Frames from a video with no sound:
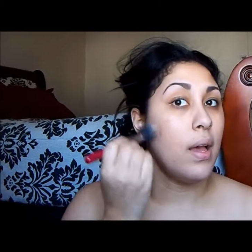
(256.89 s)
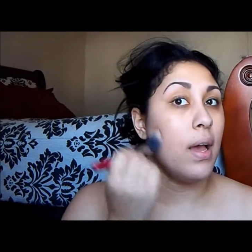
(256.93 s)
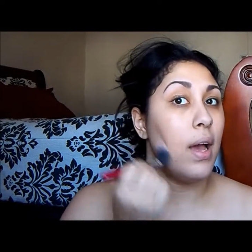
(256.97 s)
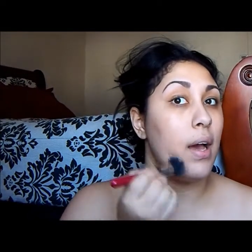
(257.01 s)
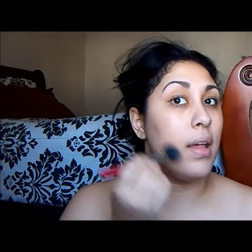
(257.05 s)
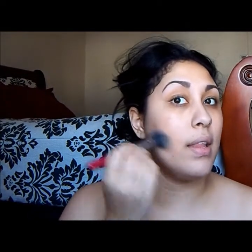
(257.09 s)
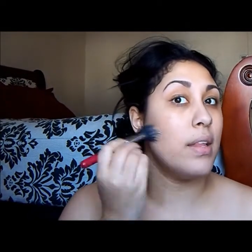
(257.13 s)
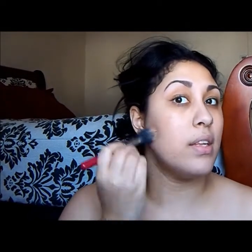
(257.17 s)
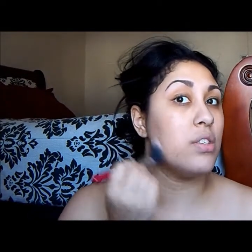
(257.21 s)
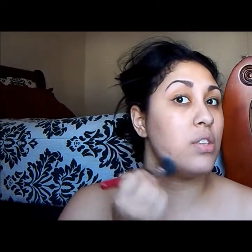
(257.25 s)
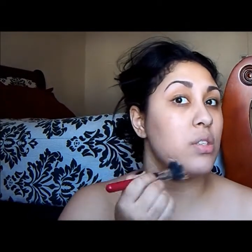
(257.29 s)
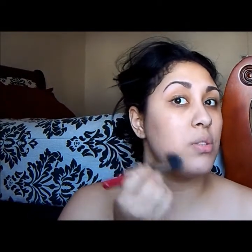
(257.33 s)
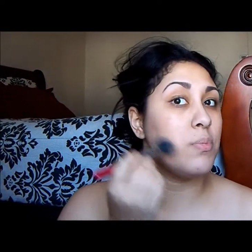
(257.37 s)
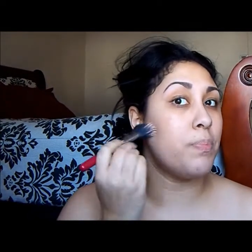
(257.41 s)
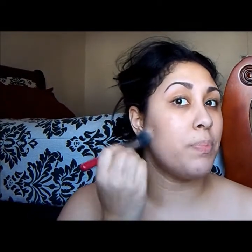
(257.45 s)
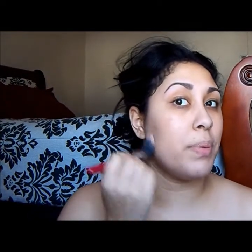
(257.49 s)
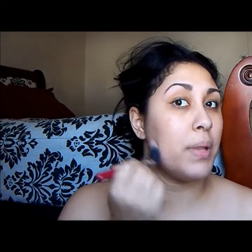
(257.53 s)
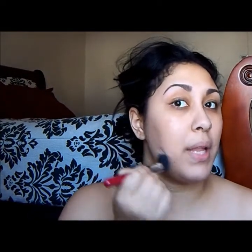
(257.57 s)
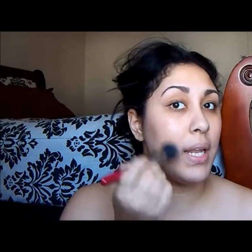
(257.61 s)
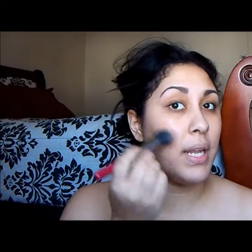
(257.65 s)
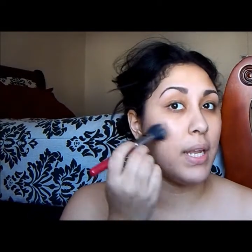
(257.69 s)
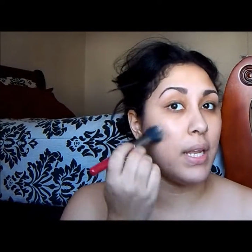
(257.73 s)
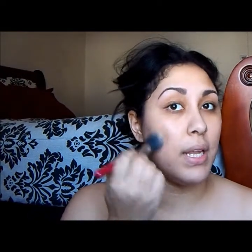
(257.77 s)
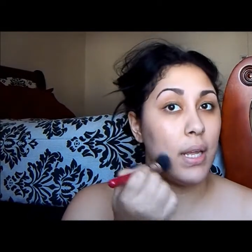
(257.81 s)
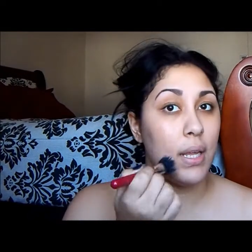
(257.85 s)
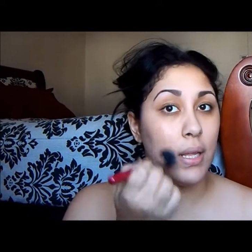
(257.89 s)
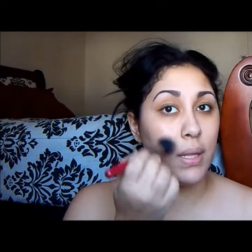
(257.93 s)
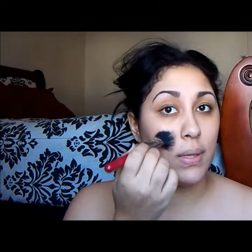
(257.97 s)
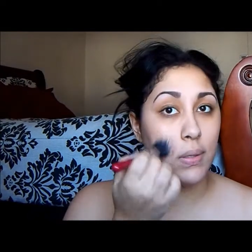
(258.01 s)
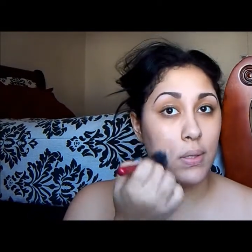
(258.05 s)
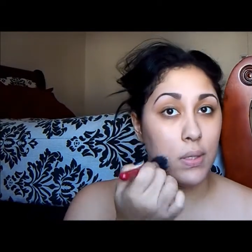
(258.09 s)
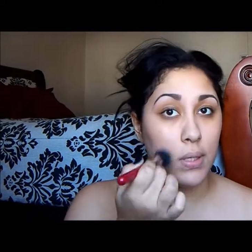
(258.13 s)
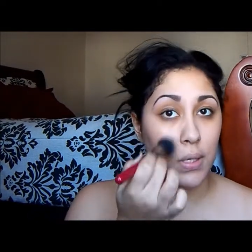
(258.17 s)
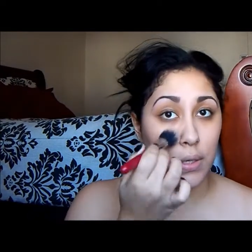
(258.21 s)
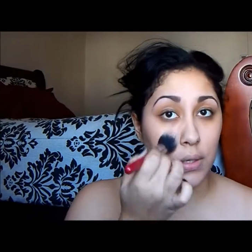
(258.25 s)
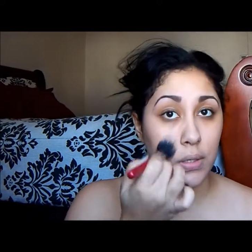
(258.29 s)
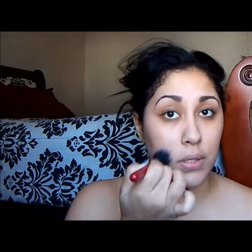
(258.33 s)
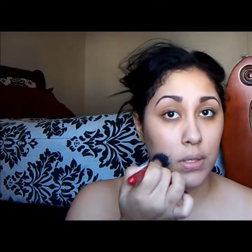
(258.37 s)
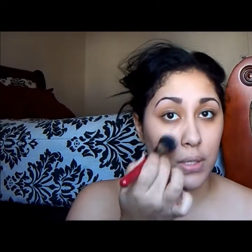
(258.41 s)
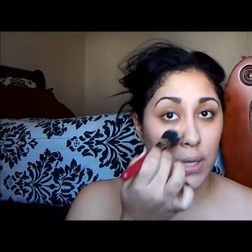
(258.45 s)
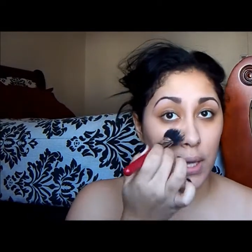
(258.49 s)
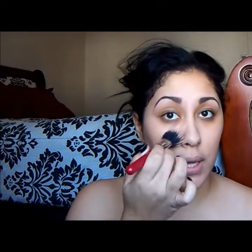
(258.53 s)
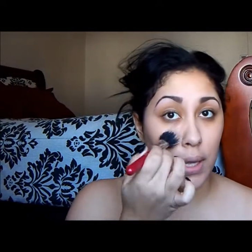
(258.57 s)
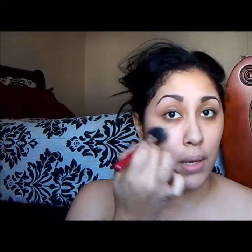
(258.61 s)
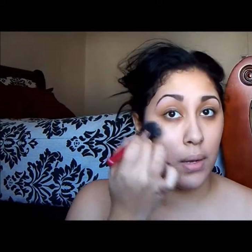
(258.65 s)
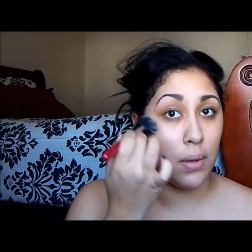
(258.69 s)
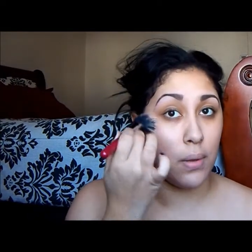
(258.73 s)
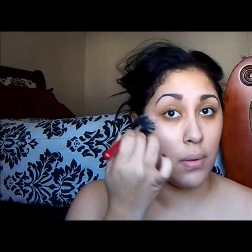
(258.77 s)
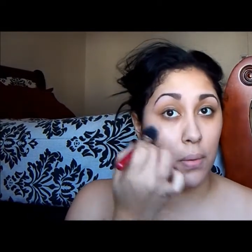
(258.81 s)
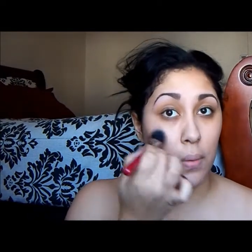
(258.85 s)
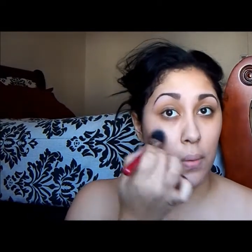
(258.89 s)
and then just blend it into your skin.